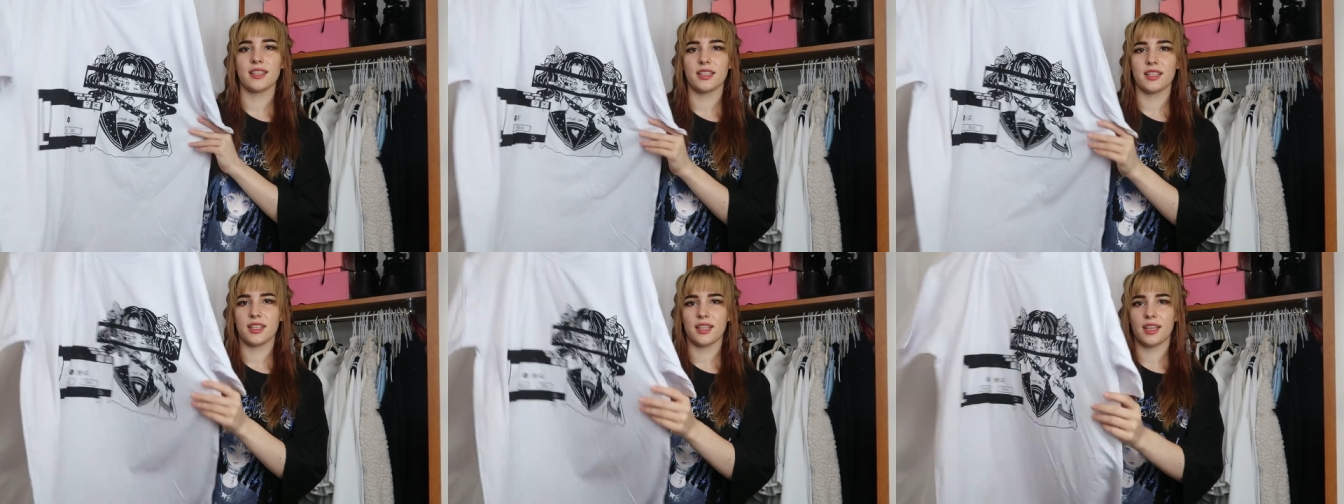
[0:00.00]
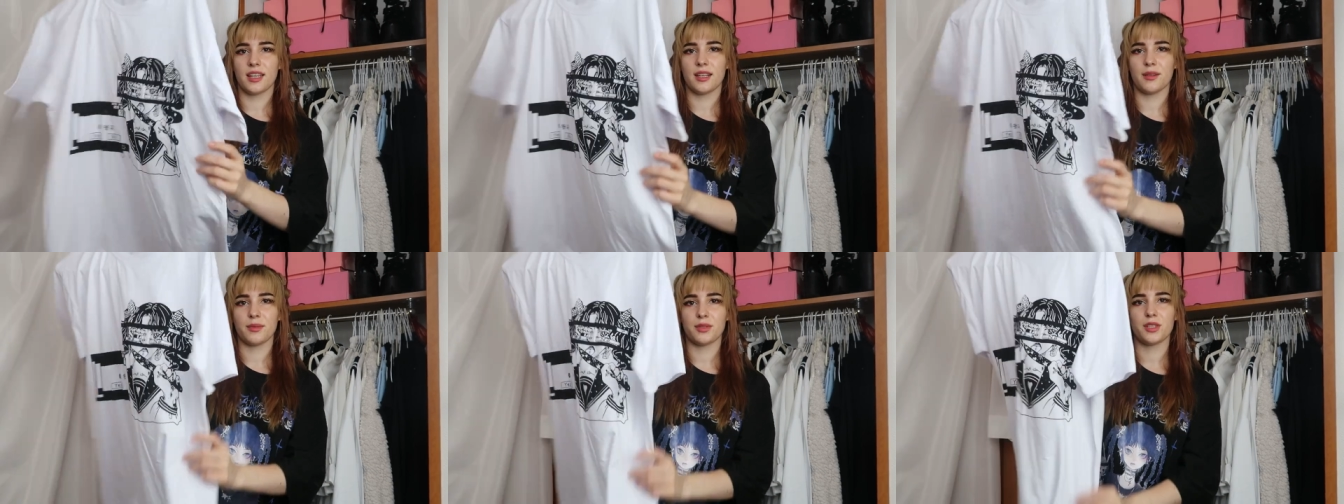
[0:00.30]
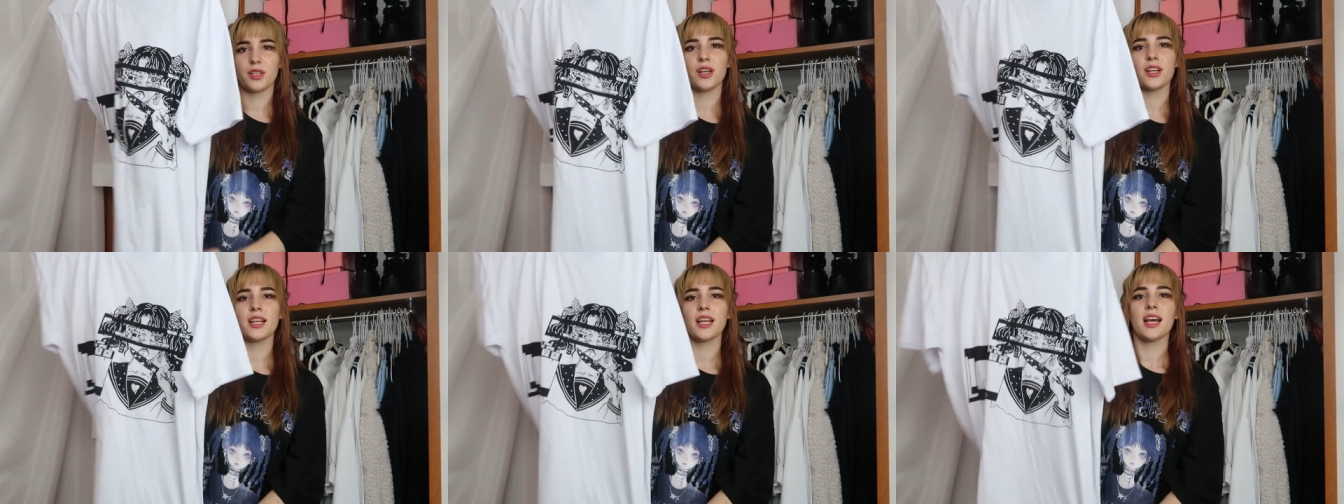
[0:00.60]
uh,
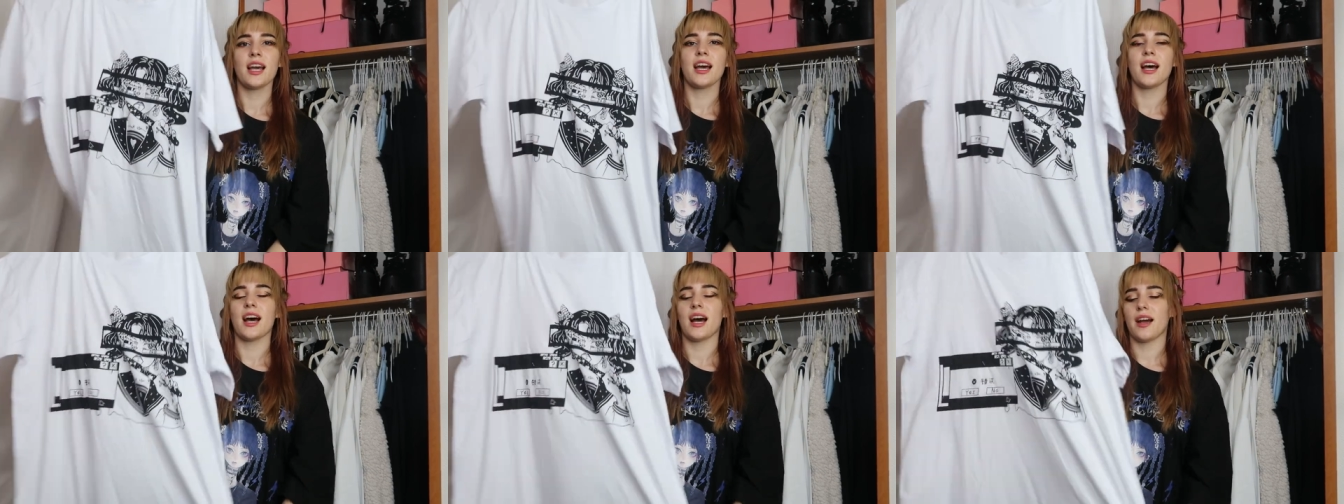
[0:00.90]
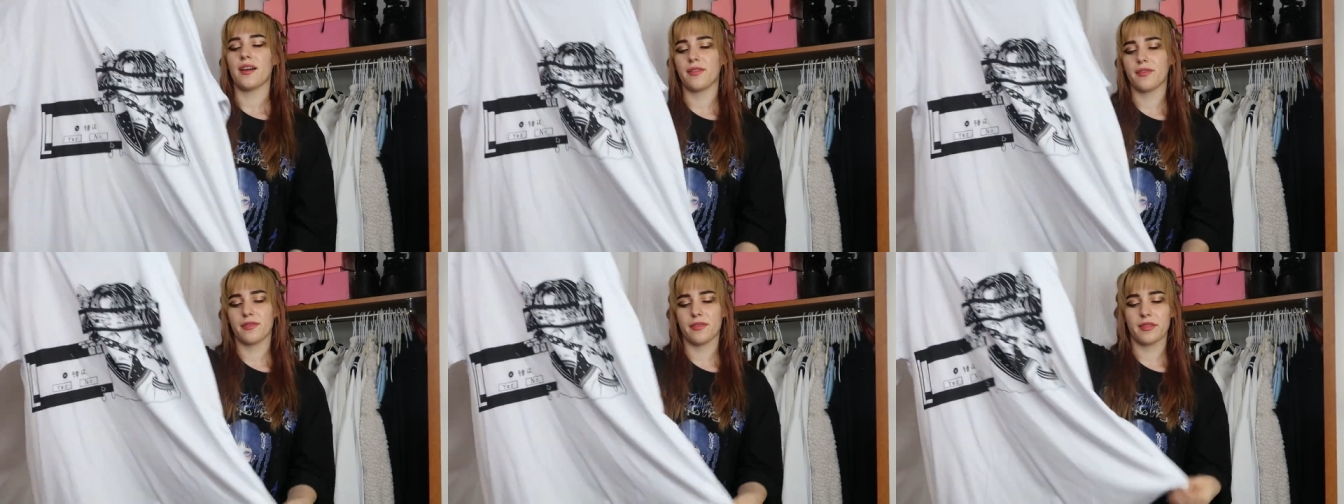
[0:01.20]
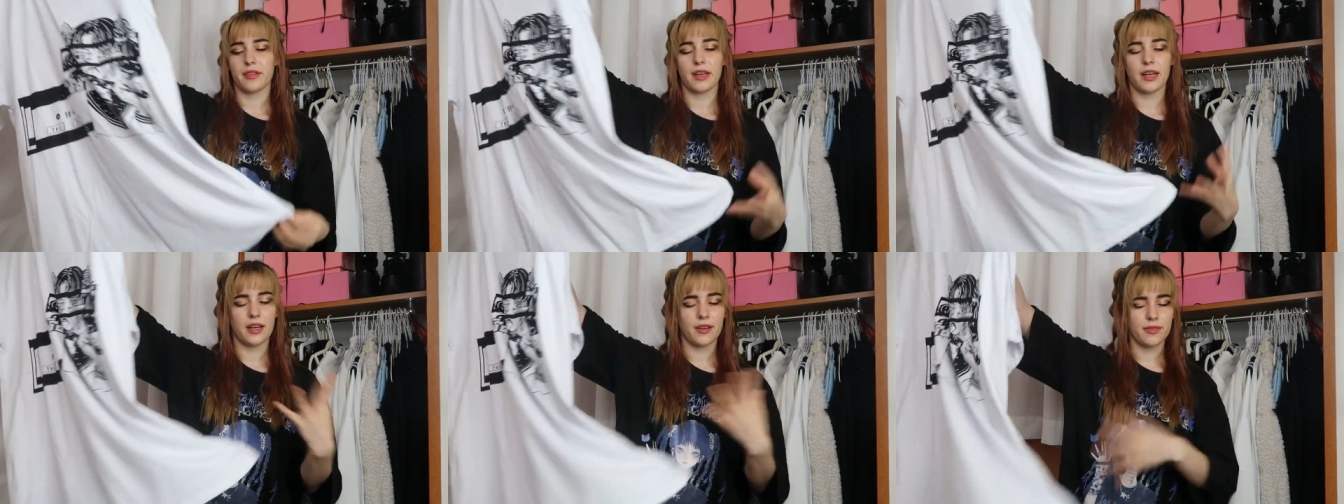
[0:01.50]
shirt
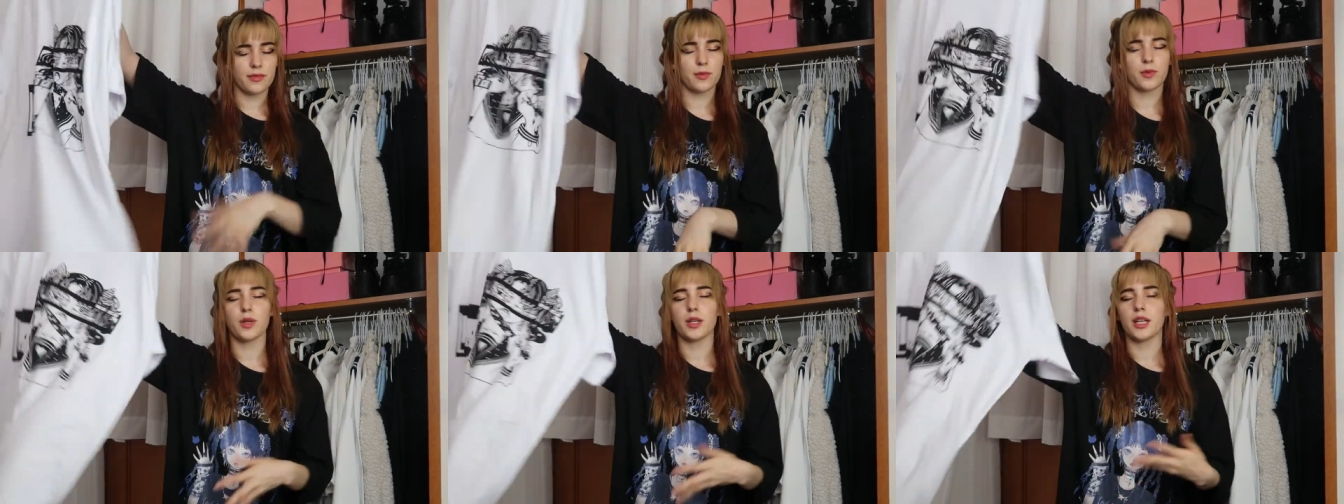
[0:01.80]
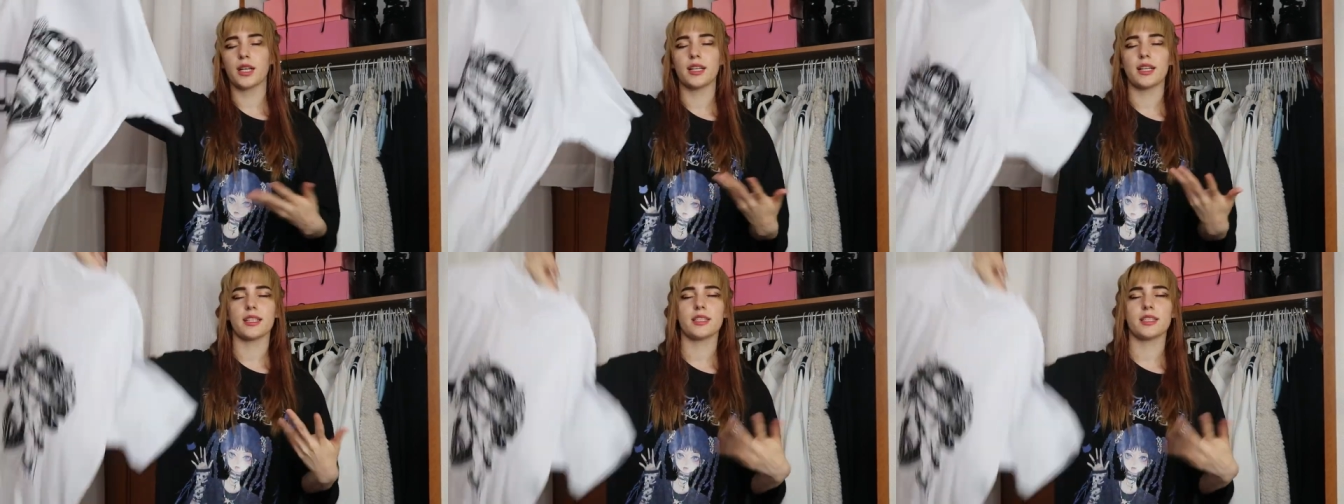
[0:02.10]
I haven't worn it